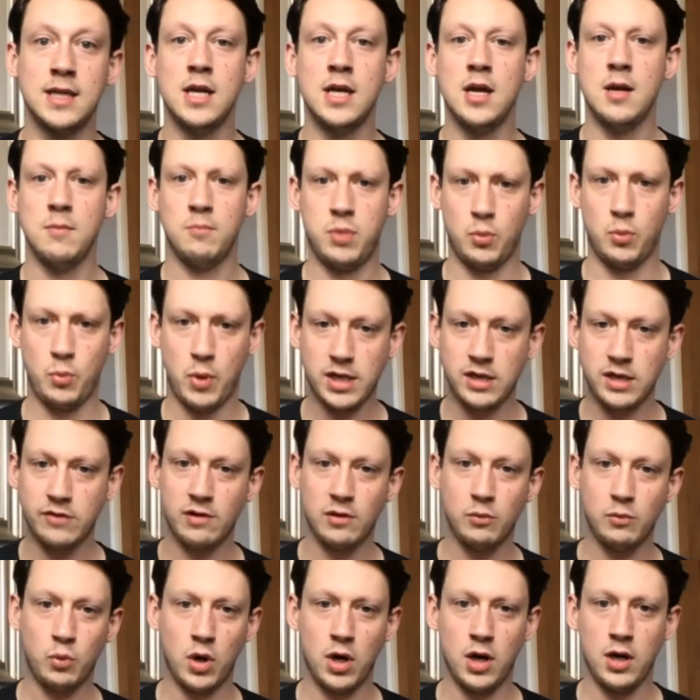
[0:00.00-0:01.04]
But when you're
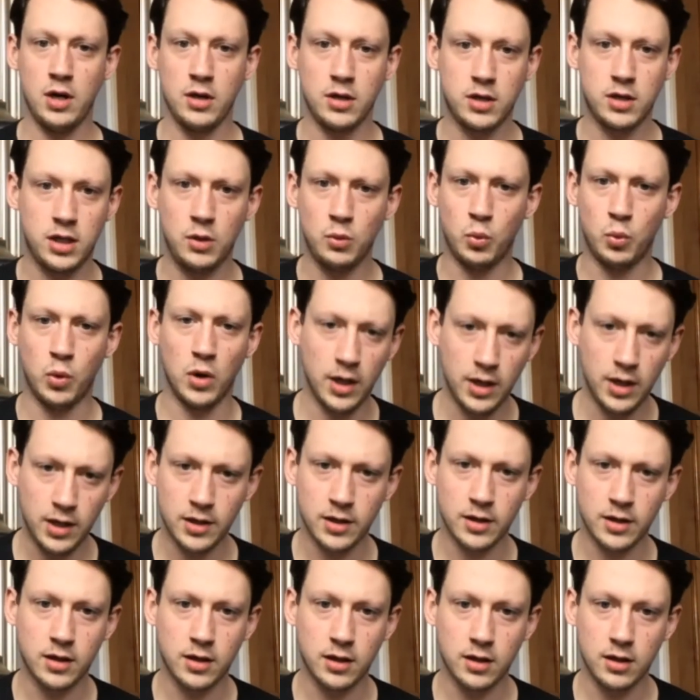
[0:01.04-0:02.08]
in work, you
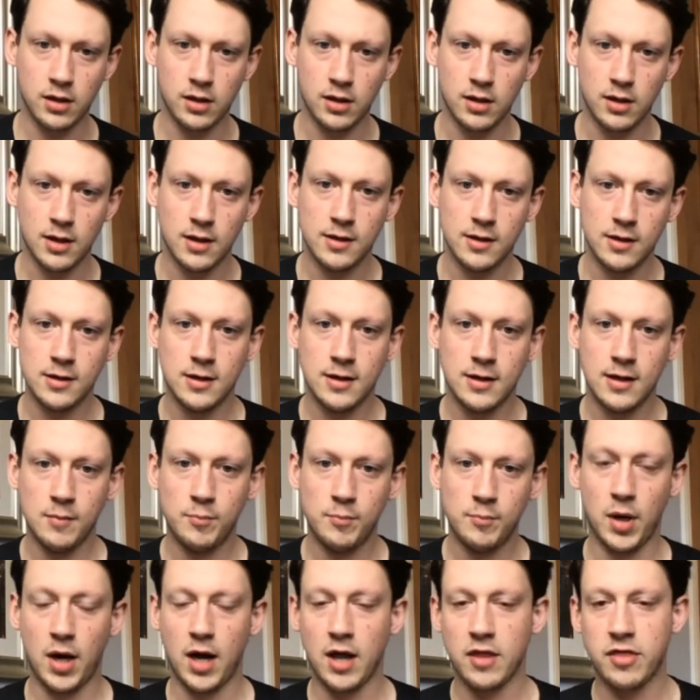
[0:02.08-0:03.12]
work.
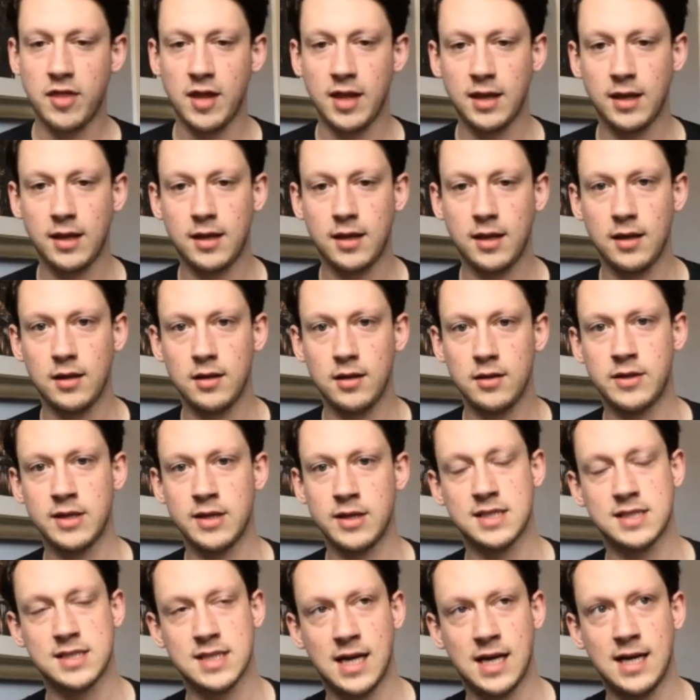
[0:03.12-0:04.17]
But I think the
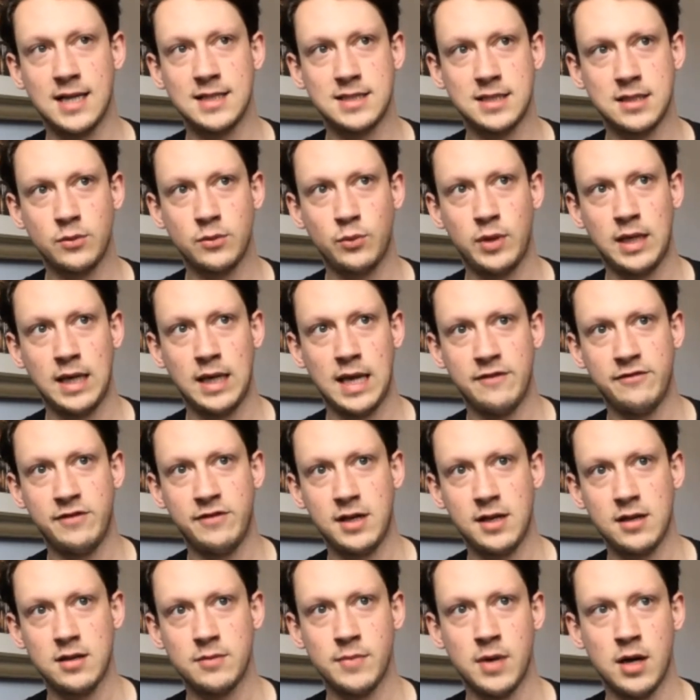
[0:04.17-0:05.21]
society that we live in
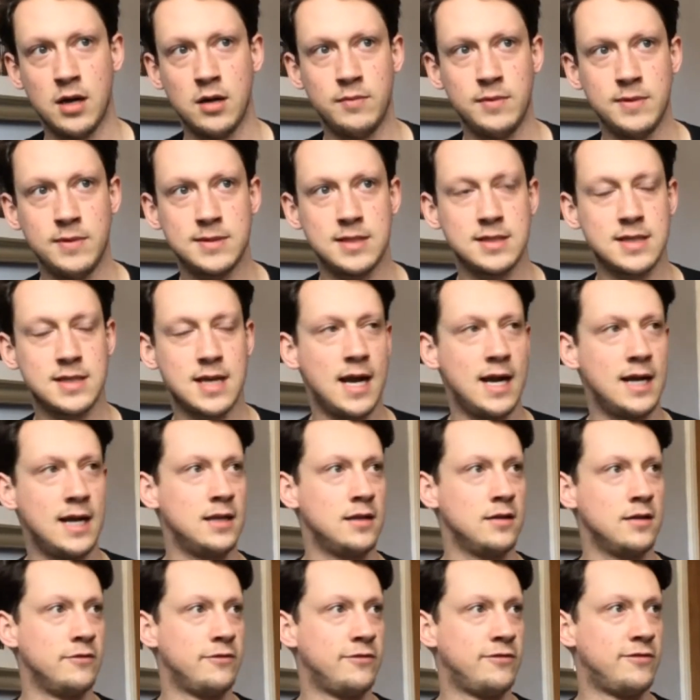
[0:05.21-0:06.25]
at the moment is kind
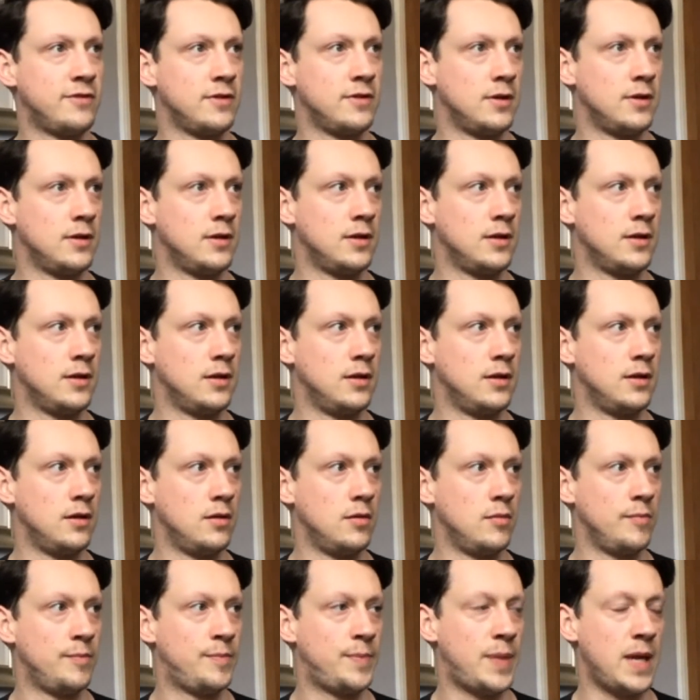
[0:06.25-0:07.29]
of,
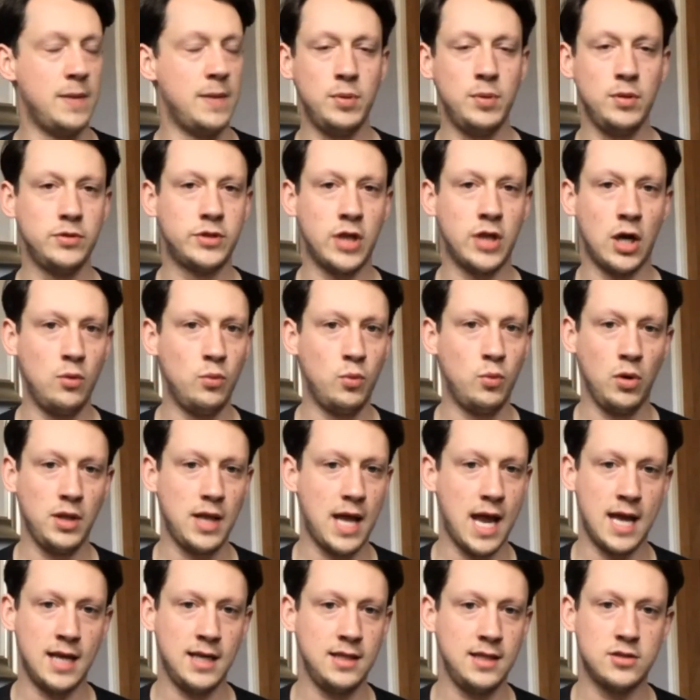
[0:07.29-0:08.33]
people don't want
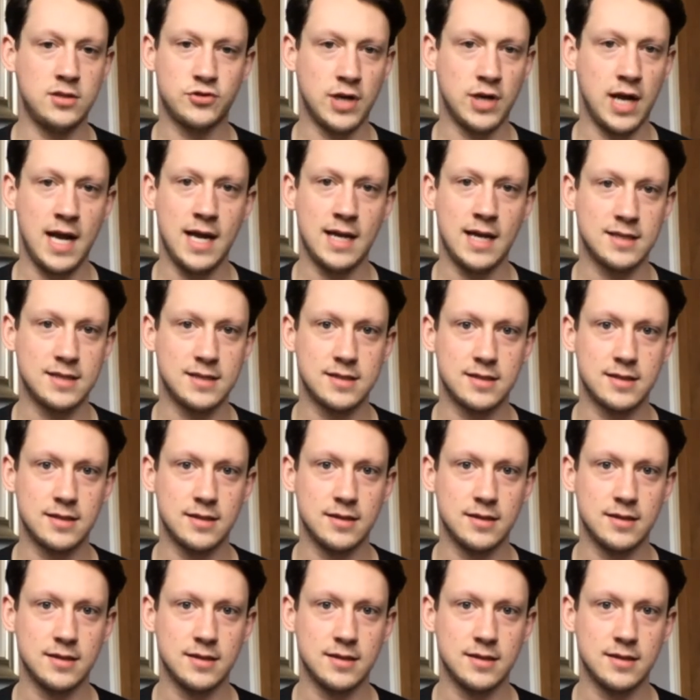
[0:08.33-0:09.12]
any stress.